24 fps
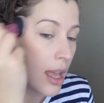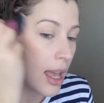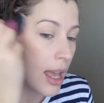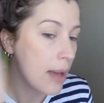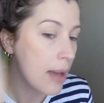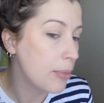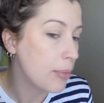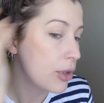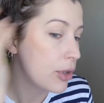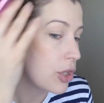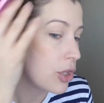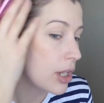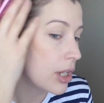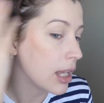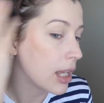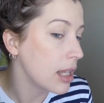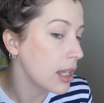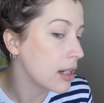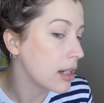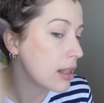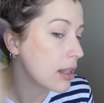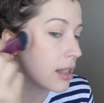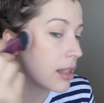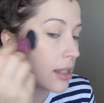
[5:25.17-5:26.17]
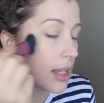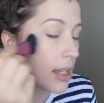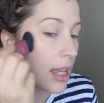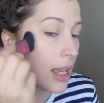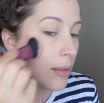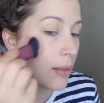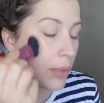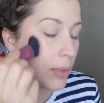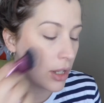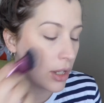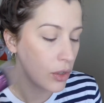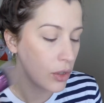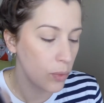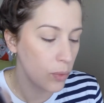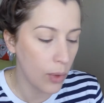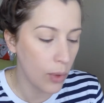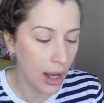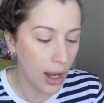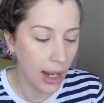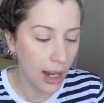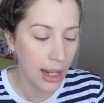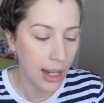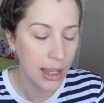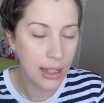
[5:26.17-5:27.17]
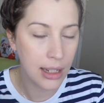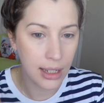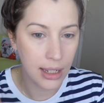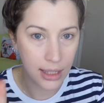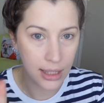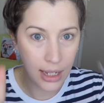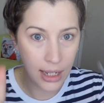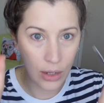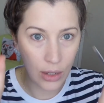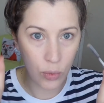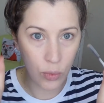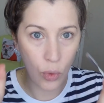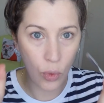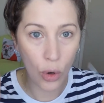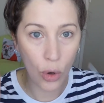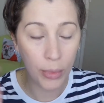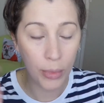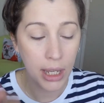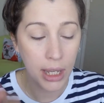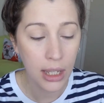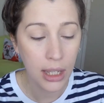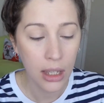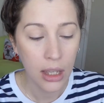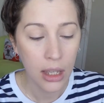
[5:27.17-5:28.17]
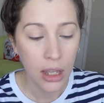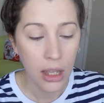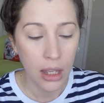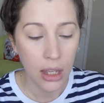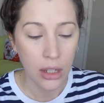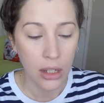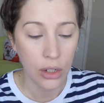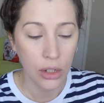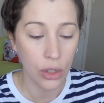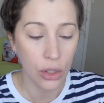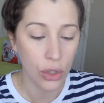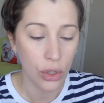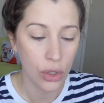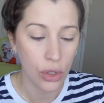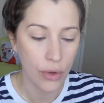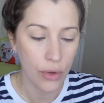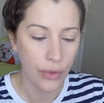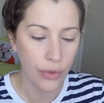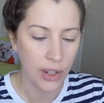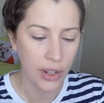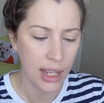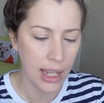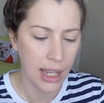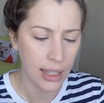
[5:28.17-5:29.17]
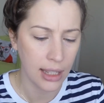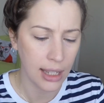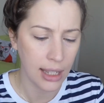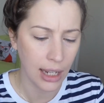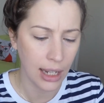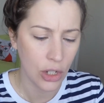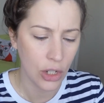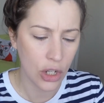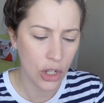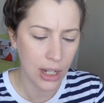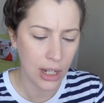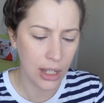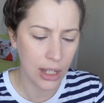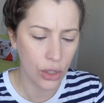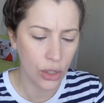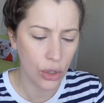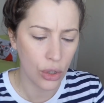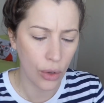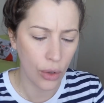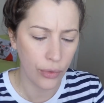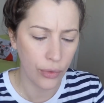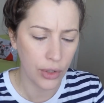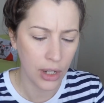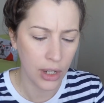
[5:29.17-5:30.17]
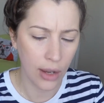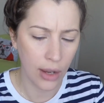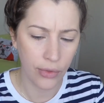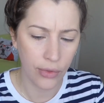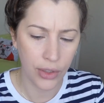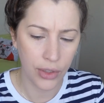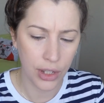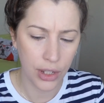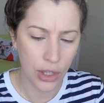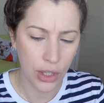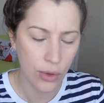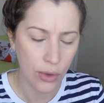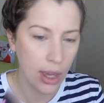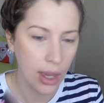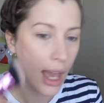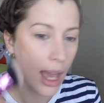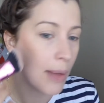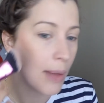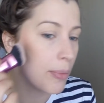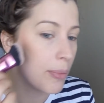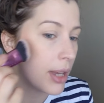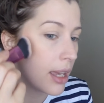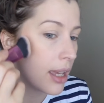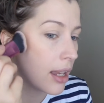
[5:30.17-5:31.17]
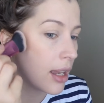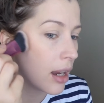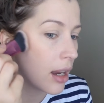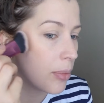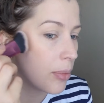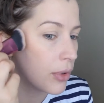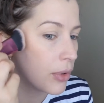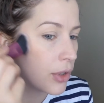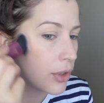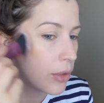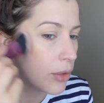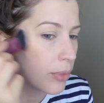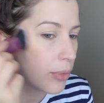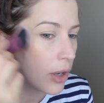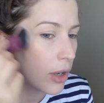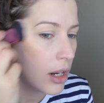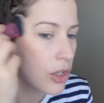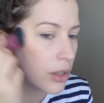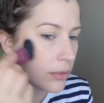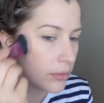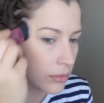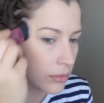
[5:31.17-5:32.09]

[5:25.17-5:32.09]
and pushing it into the skin, because while it does need warming to soften it, it's actually soft enough that you can pick it up on your brush.